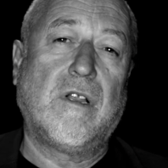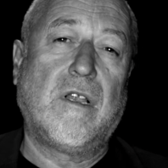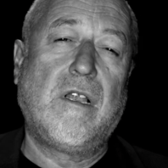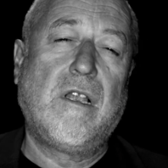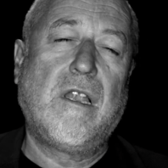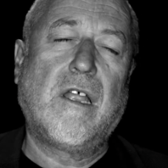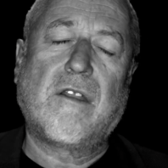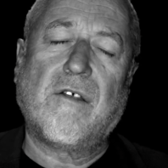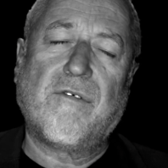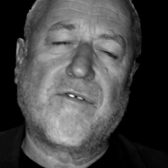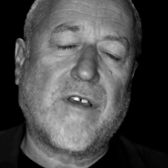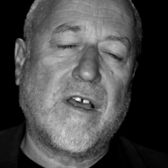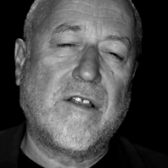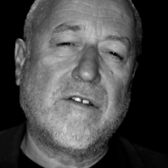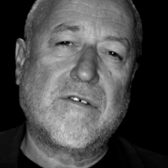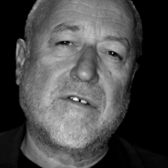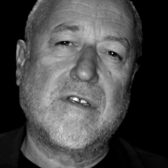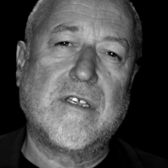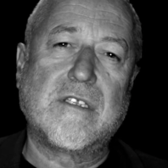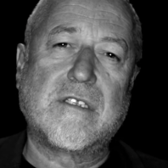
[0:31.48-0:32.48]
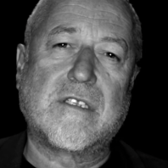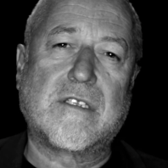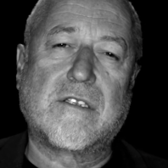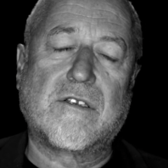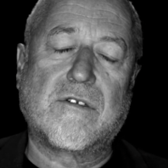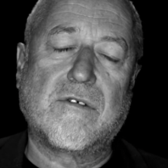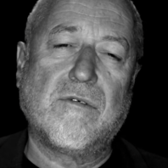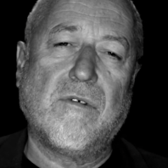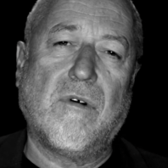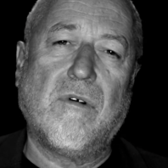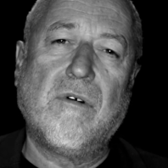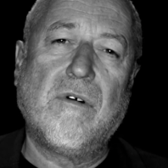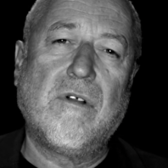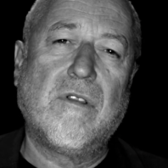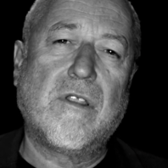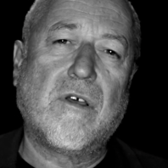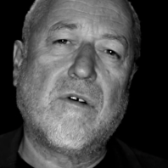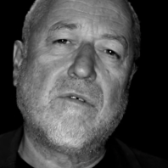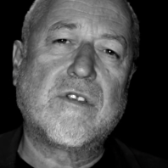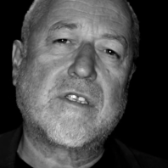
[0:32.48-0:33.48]
a lot of countries, to
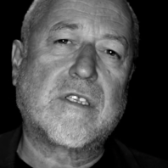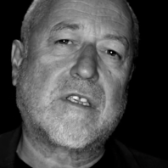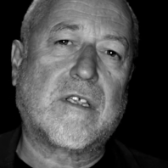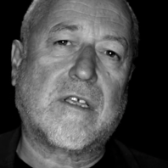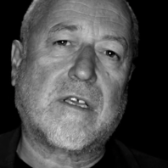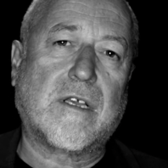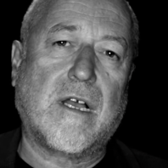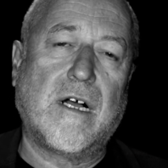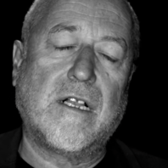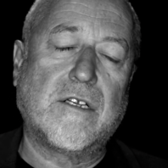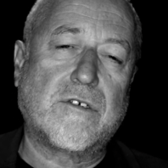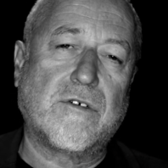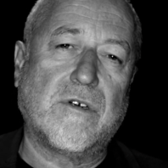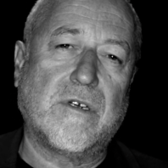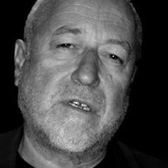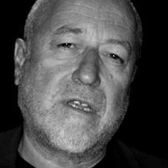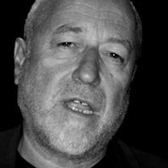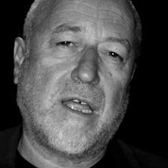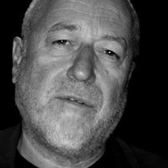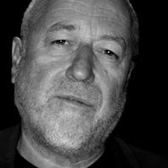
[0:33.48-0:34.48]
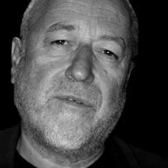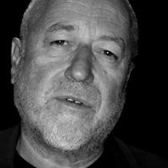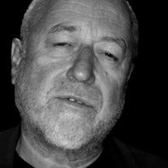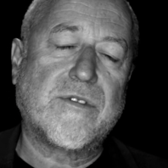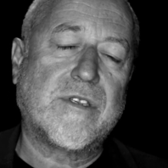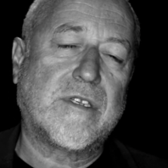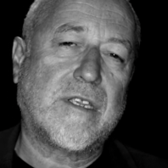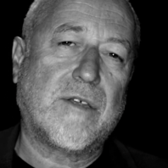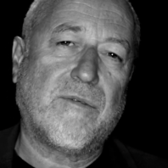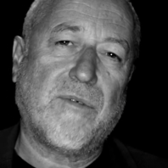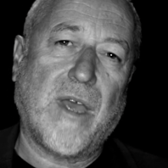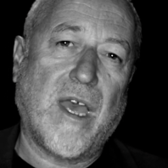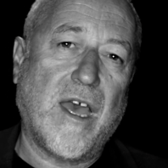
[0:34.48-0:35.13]
all those cultural diversity we